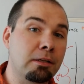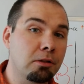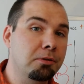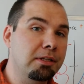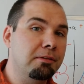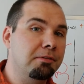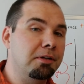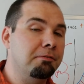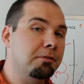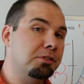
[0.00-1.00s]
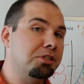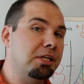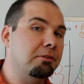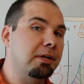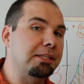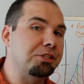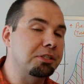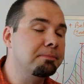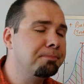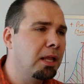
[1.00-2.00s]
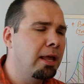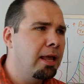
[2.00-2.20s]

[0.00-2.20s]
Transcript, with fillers: including the very first generation